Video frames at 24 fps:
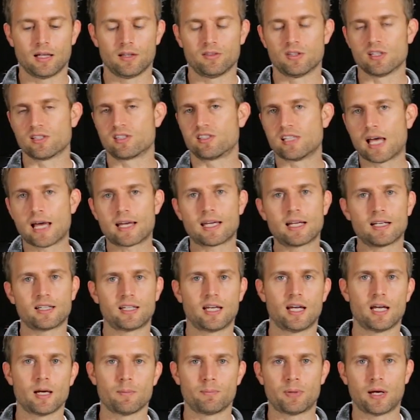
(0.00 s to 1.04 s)
The second
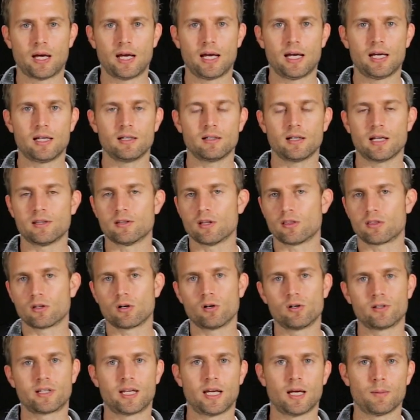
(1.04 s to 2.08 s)
campaign and the
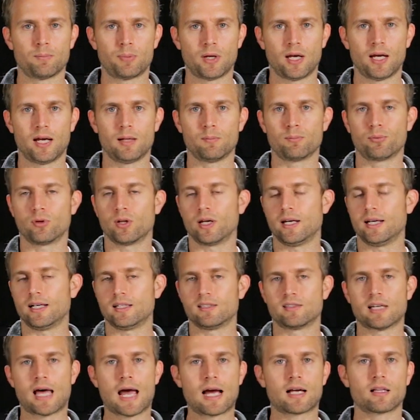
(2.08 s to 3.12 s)
third campaign play
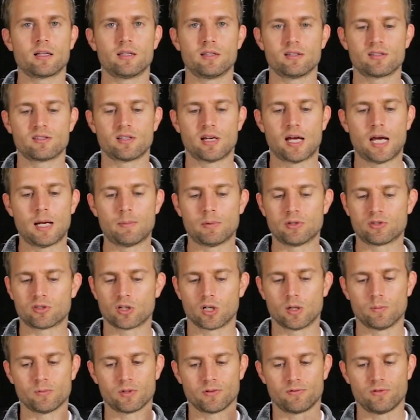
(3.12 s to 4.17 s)
exactly the same in
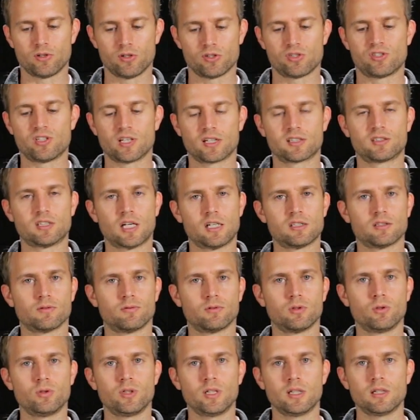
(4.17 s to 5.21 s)
terms of their 6 days
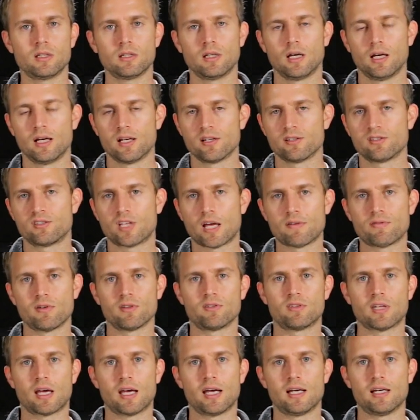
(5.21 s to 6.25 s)
of looting.
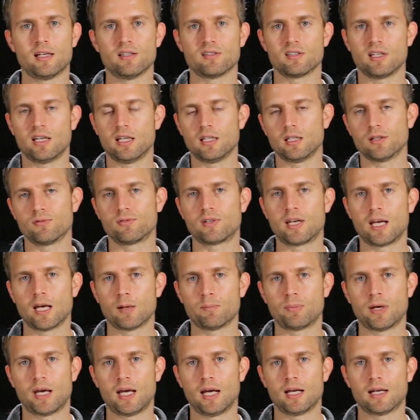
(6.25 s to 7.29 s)
7th day is end of
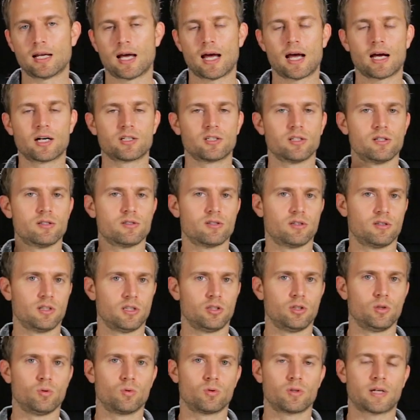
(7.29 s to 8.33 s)
campaign actions, and
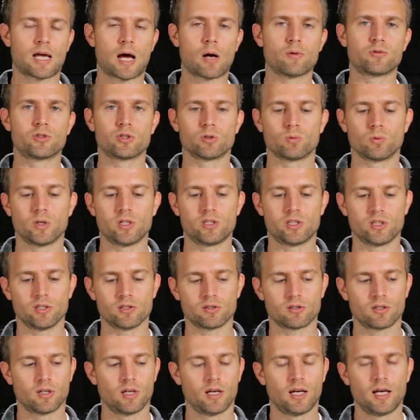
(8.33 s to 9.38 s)
then you count your
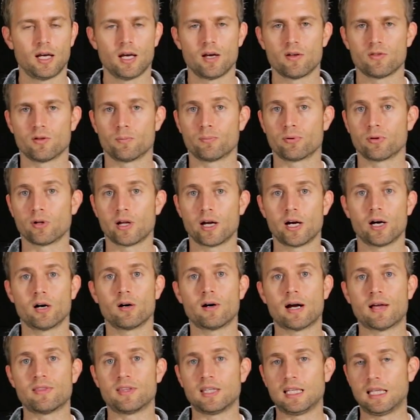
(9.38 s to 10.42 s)
riches. The
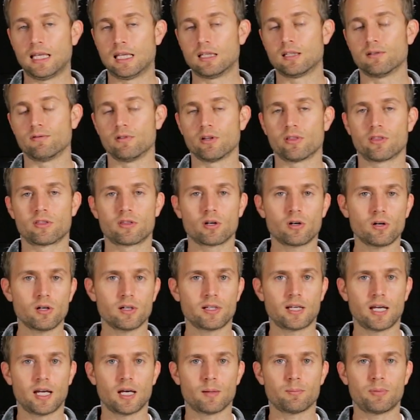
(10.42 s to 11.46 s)
player at the end of the
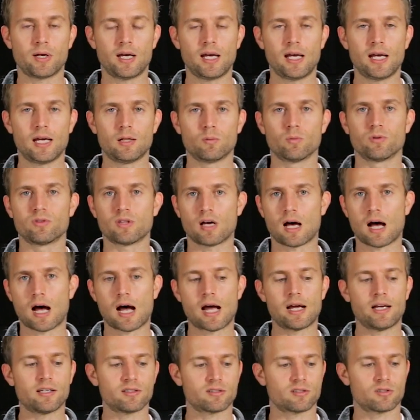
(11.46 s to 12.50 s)
third campaign with the
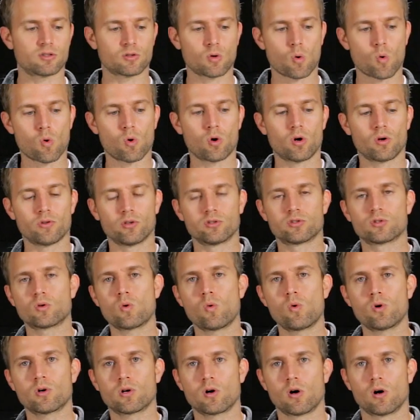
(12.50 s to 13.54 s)
highest score on the
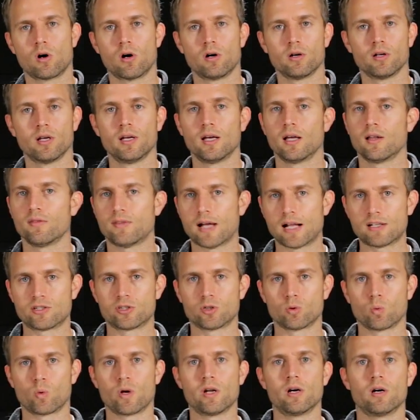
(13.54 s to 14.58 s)
scorecard, that's
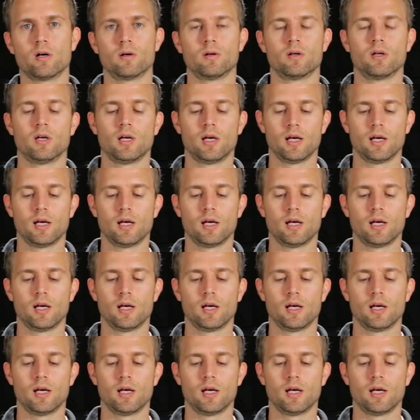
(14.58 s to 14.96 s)
your winner.